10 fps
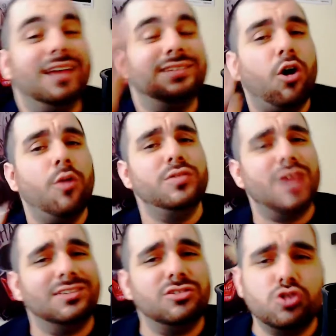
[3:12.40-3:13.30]
right, guys, I hope you
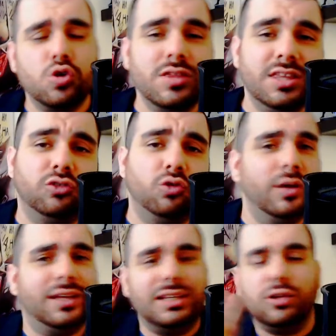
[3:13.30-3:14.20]
guys enjoyed this
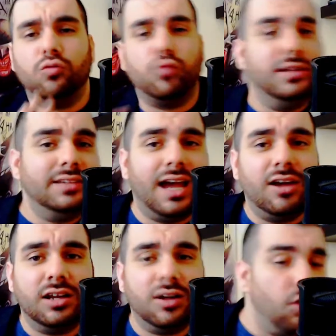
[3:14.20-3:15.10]
quick little
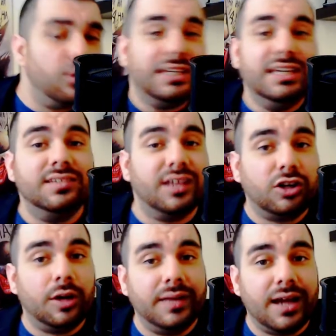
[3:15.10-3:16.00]
rundown on all the keys that are
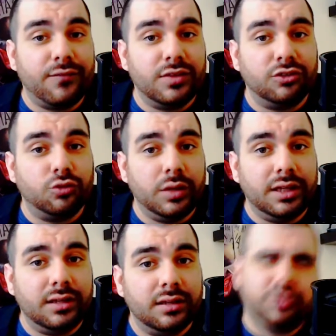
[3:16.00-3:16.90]
coming out for this
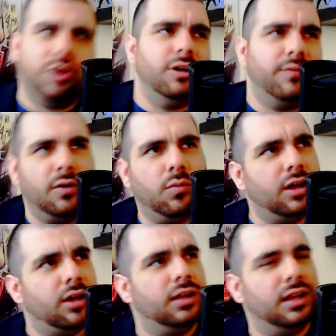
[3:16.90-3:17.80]
week. I'm sorry if I
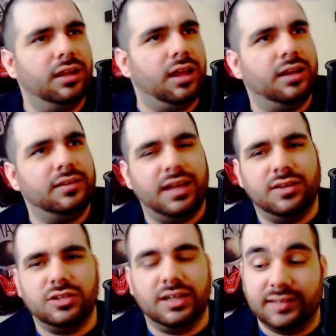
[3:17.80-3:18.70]
went on a
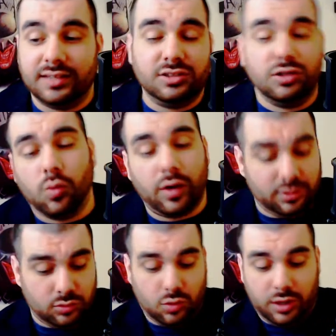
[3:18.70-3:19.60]
tangent. It's actually
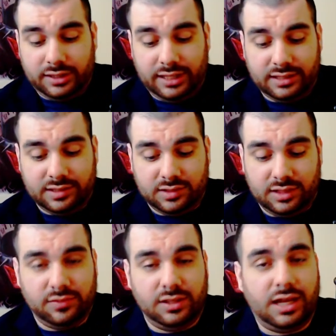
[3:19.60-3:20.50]
quite late this
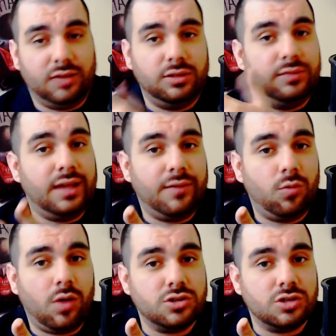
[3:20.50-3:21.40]
evening. I don't even have a
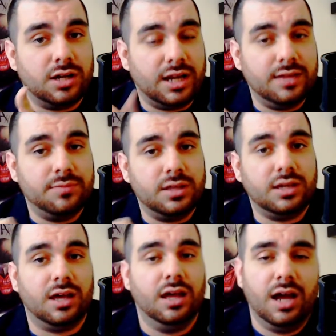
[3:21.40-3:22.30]
watch on. I
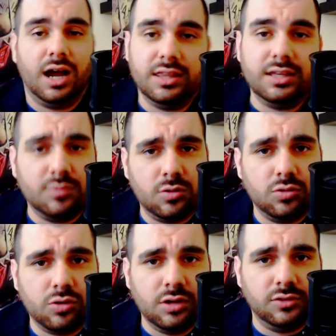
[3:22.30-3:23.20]
think I'm
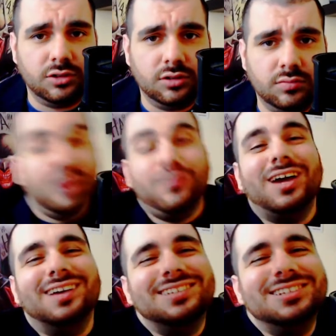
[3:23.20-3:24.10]
going crazy. But if you
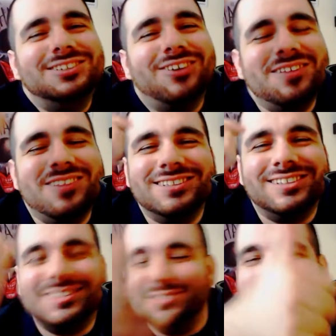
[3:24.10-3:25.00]
guys enjoyed, make
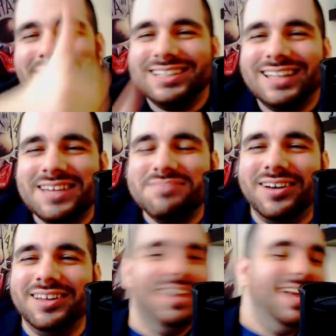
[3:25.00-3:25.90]
sure to smash that like
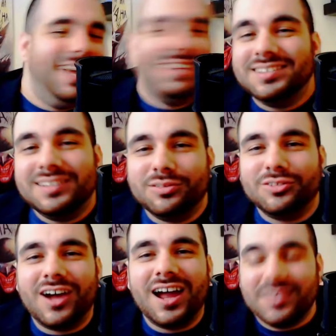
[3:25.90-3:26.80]
button, hit the
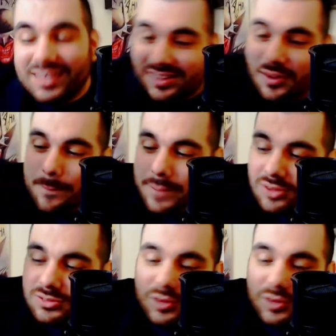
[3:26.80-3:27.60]
subscribe, hit that little bell